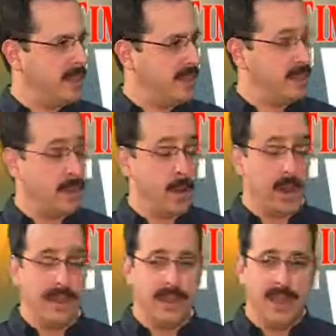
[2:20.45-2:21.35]
and so
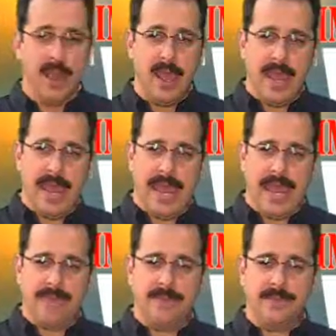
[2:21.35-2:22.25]
on.
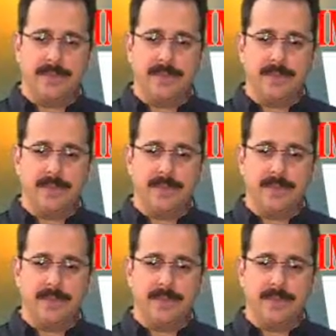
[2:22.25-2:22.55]
And